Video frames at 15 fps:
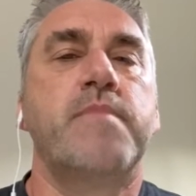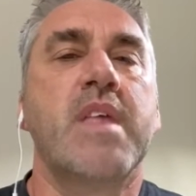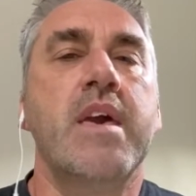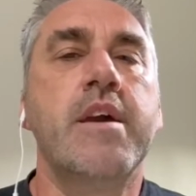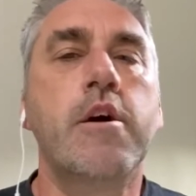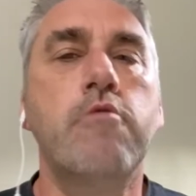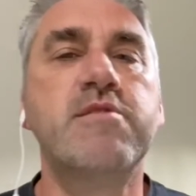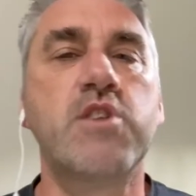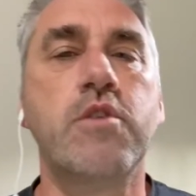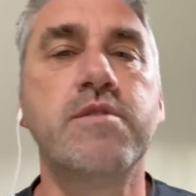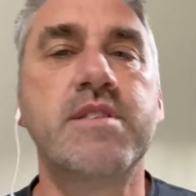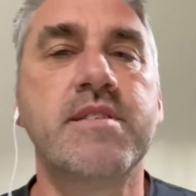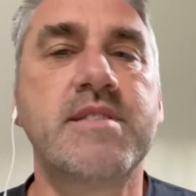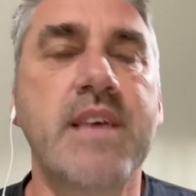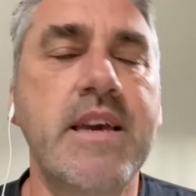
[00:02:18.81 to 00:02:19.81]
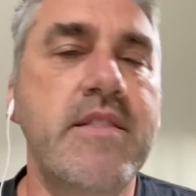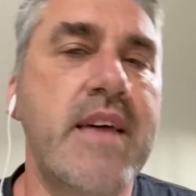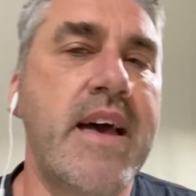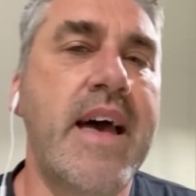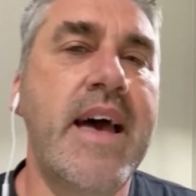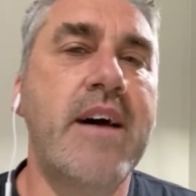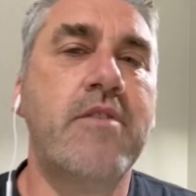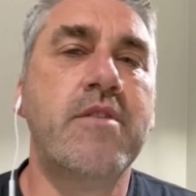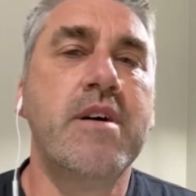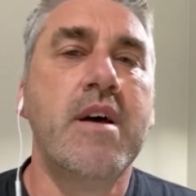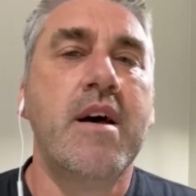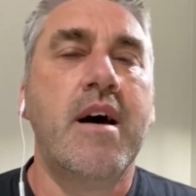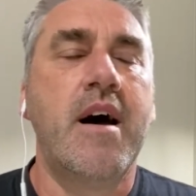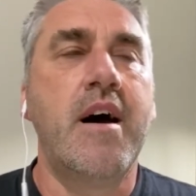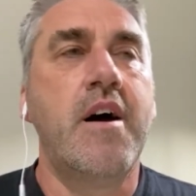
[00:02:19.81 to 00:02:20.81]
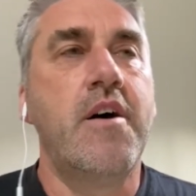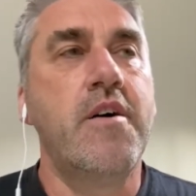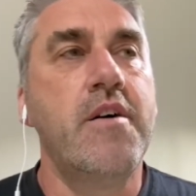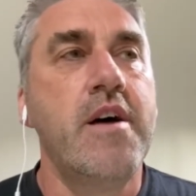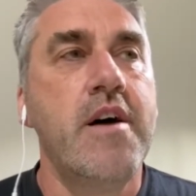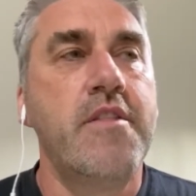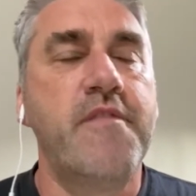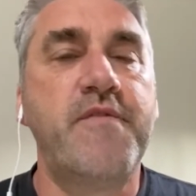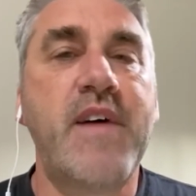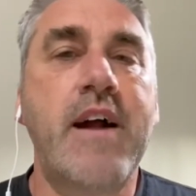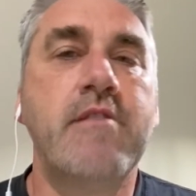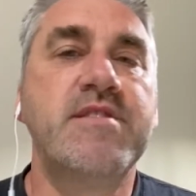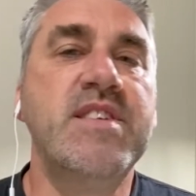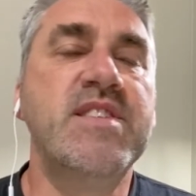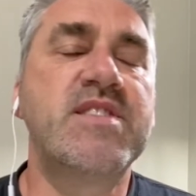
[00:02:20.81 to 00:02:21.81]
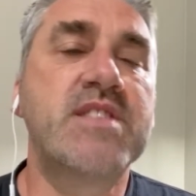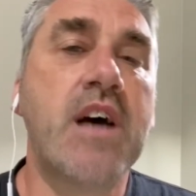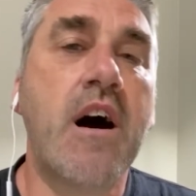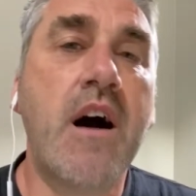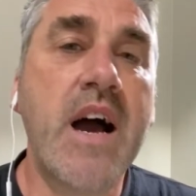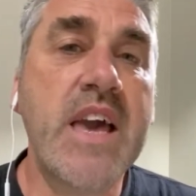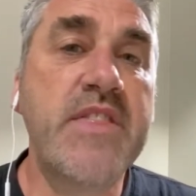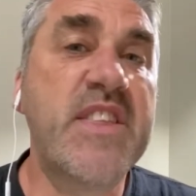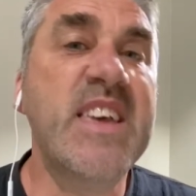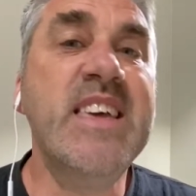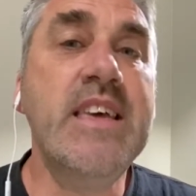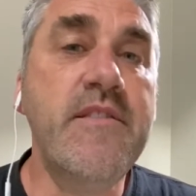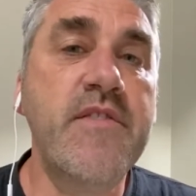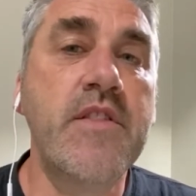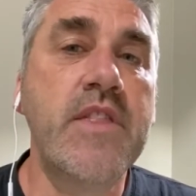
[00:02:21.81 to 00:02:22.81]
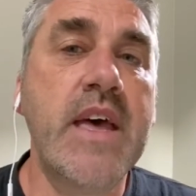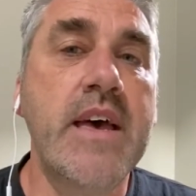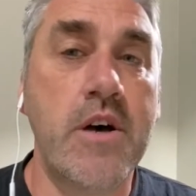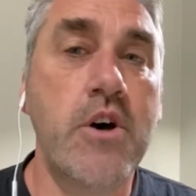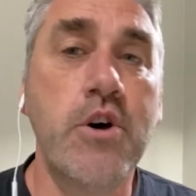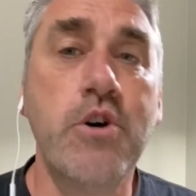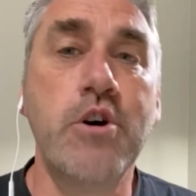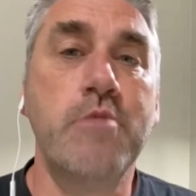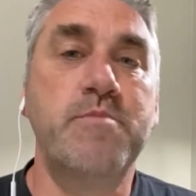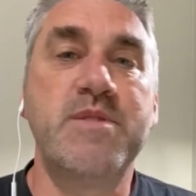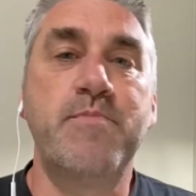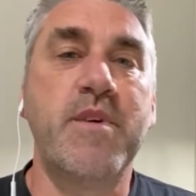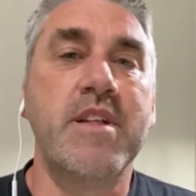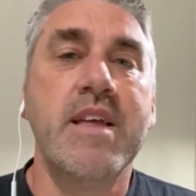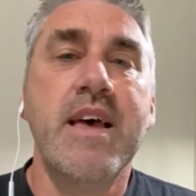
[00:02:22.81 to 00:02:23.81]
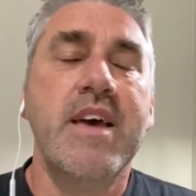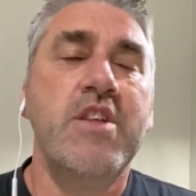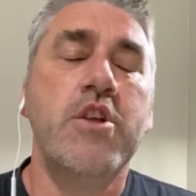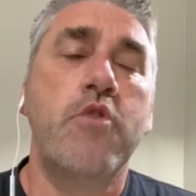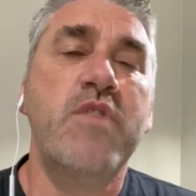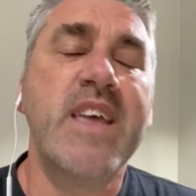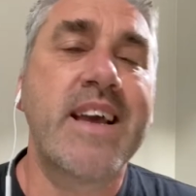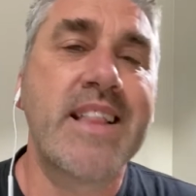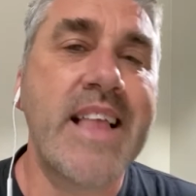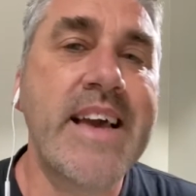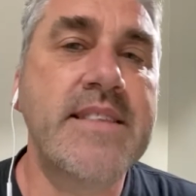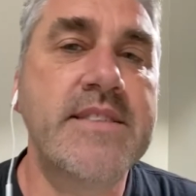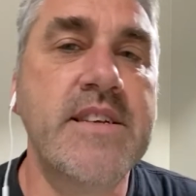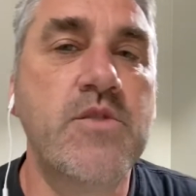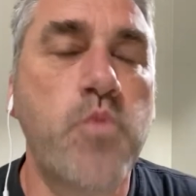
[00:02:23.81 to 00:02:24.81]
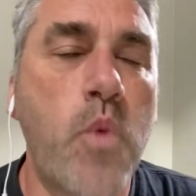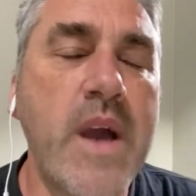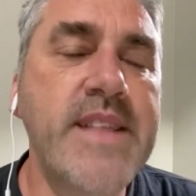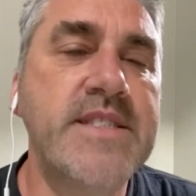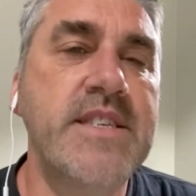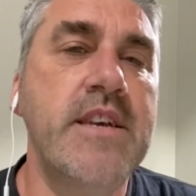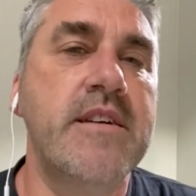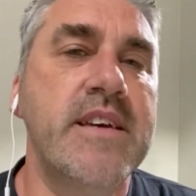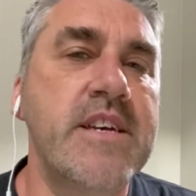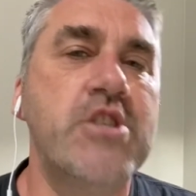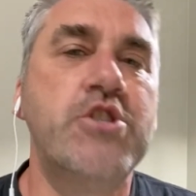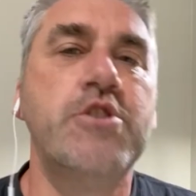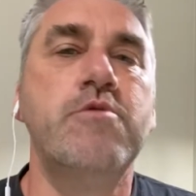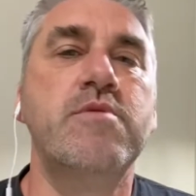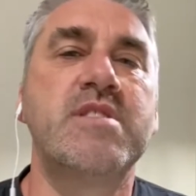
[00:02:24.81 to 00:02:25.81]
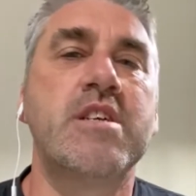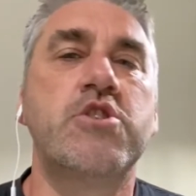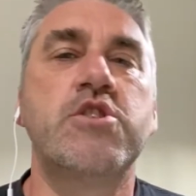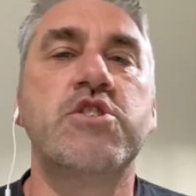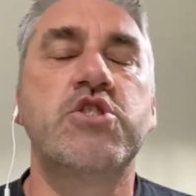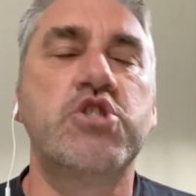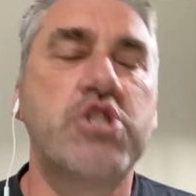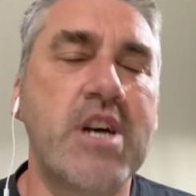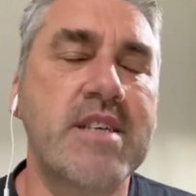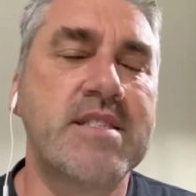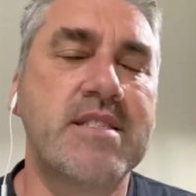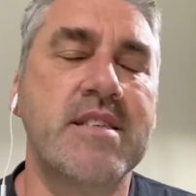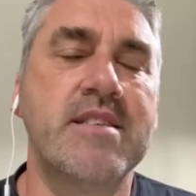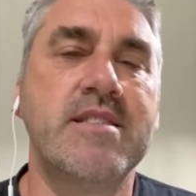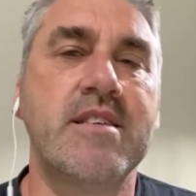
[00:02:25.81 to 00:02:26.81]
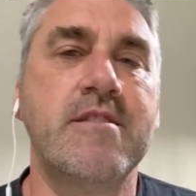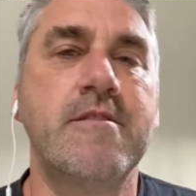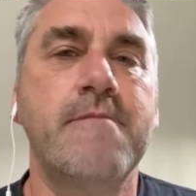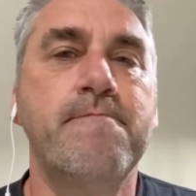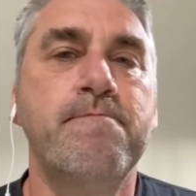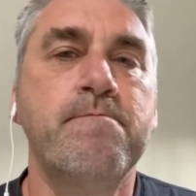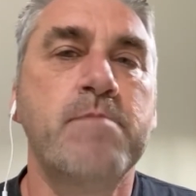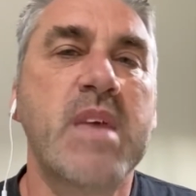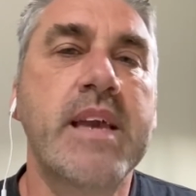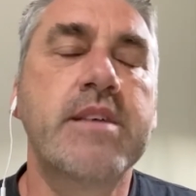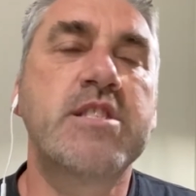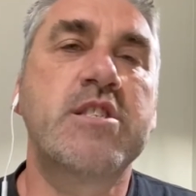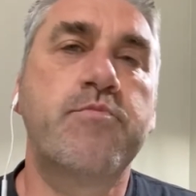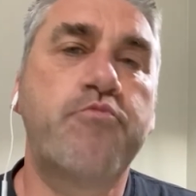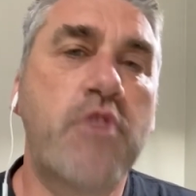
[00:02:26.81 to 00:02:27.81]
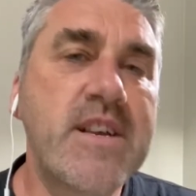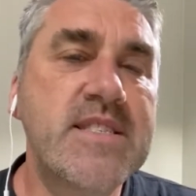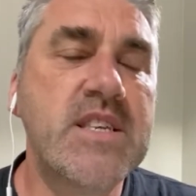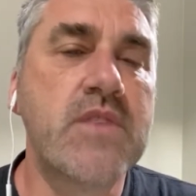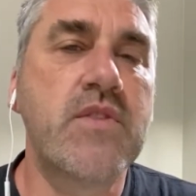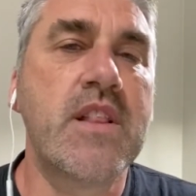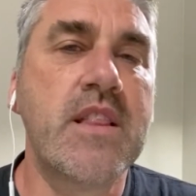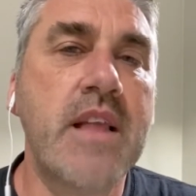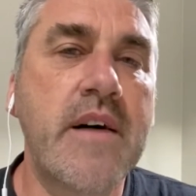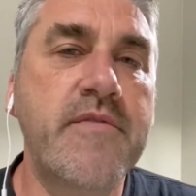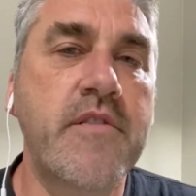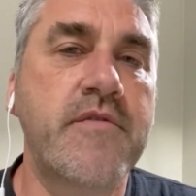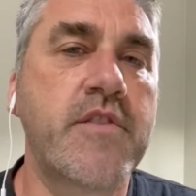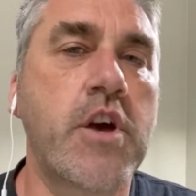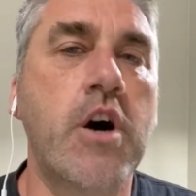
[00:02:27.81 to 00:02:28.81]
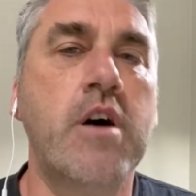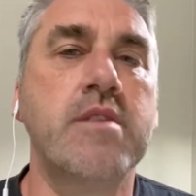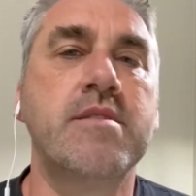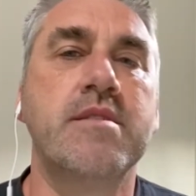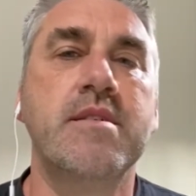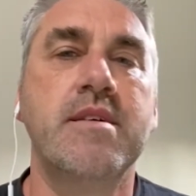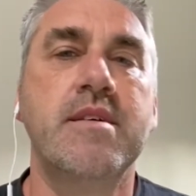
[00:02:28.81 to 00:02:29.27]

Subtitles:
He goes on to say there how the Pharisees tithed even their herbs, but neglected weightier issues such as justice and expressing the love of God.